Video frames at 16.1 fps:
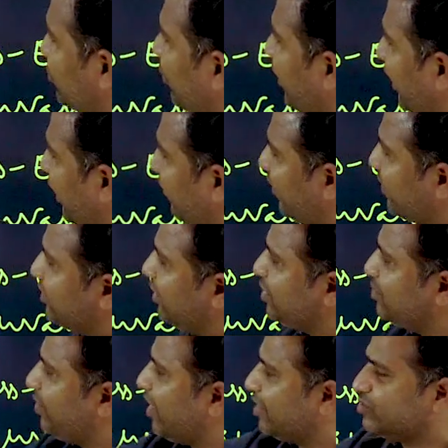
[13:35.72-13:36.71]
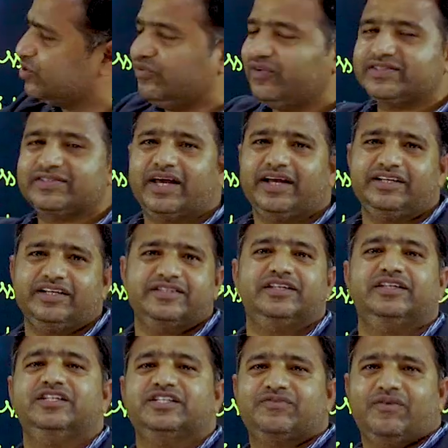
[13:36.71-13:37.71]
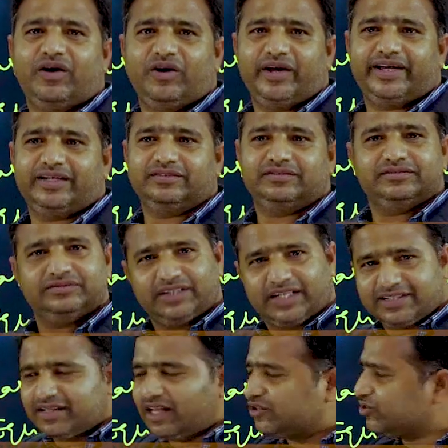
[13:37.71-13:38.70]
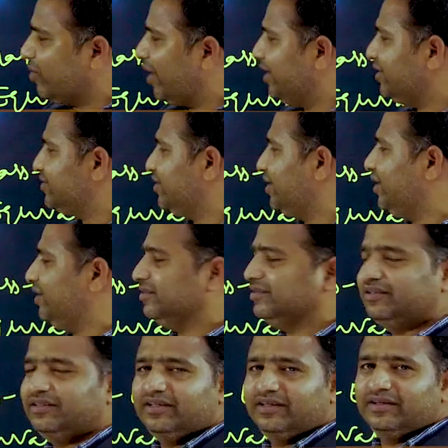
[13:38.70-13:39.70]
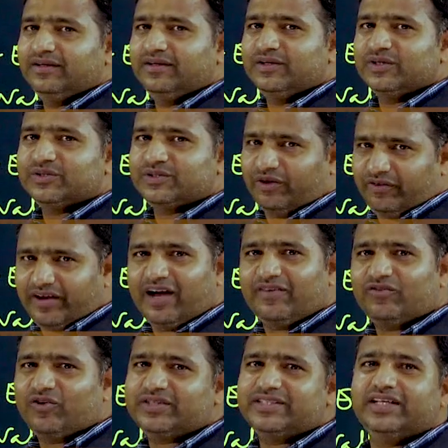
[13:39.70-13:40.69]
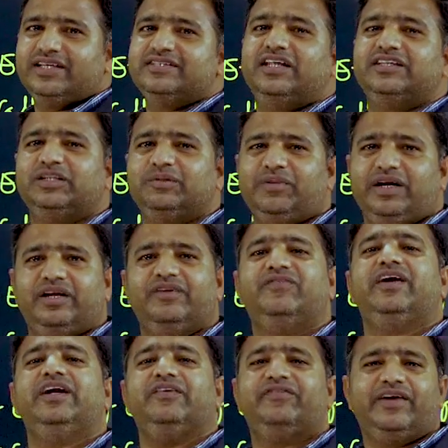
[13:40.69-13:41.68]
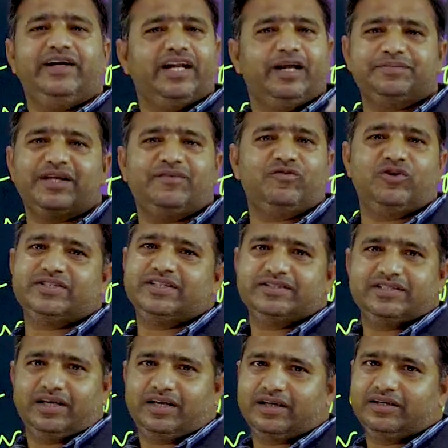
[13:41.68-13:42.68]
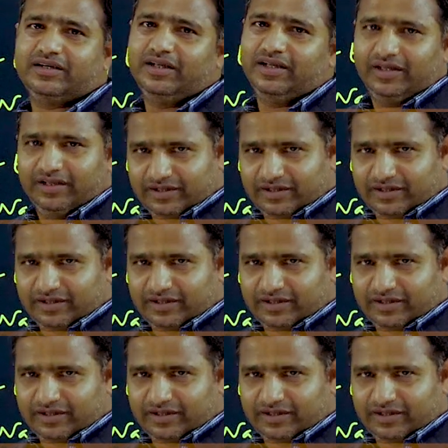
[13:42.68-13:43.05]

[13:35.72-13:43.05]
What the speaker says: square equation is belongs to which scientist in this following? That is also Einstein. So way of questioning is nothing but different types of questions are